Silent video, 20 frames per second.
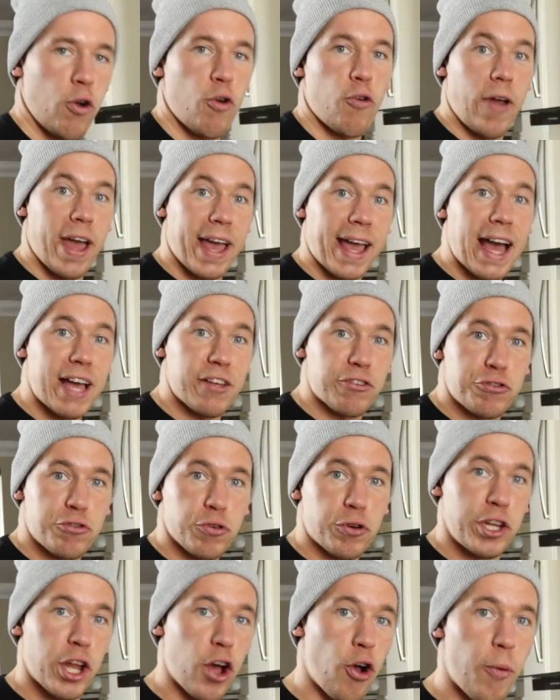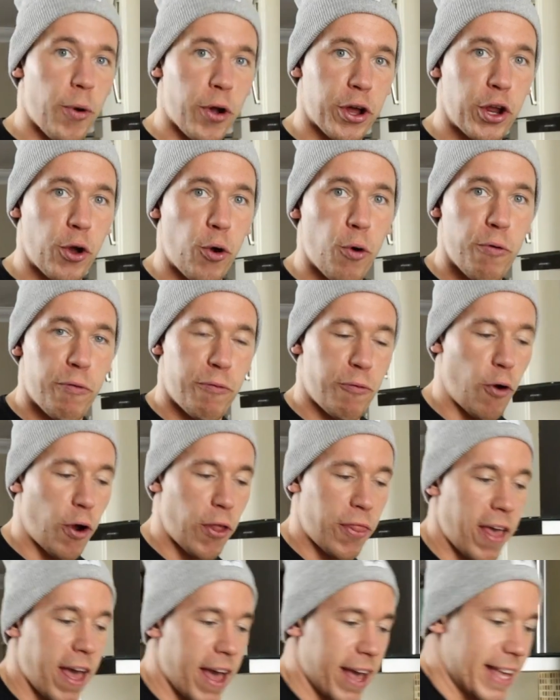Right guys, so now we're going to go
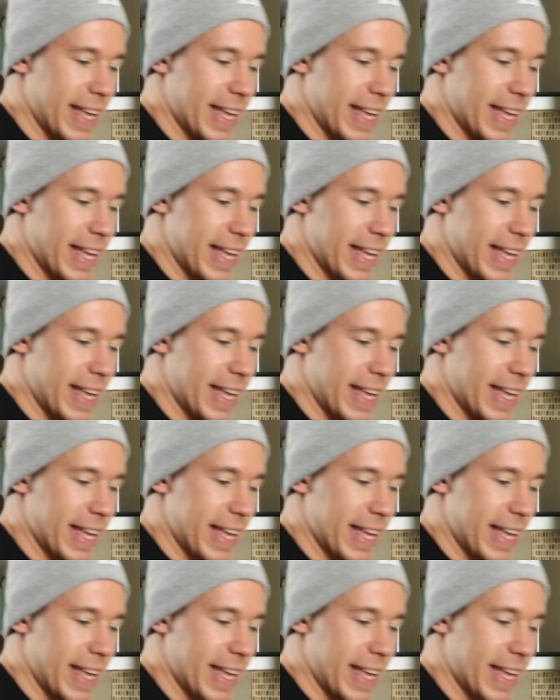for the